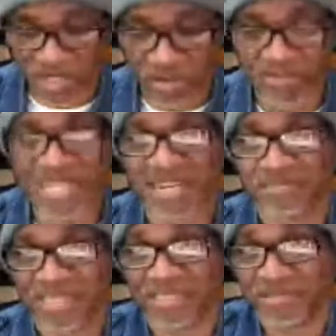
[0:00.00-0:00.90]
So I'm
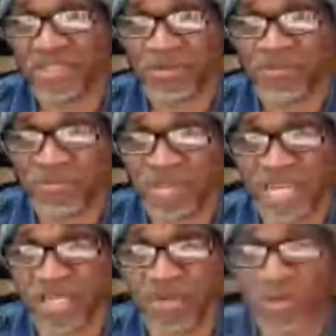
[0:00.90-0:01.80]
just,
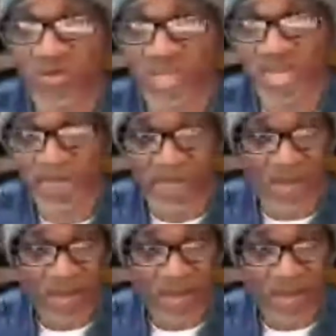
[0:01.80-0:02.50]
letting you know that I'm,